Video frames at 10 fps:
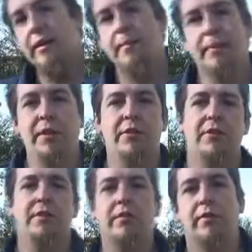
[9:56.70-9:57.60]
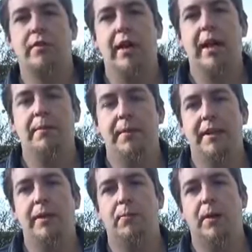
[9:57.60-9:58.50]
make sure you're subscribed and
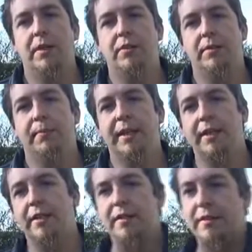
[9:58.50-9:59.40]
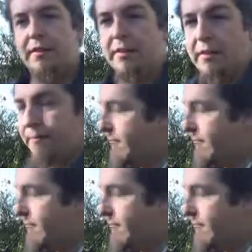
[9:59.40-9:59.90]
keep watching, because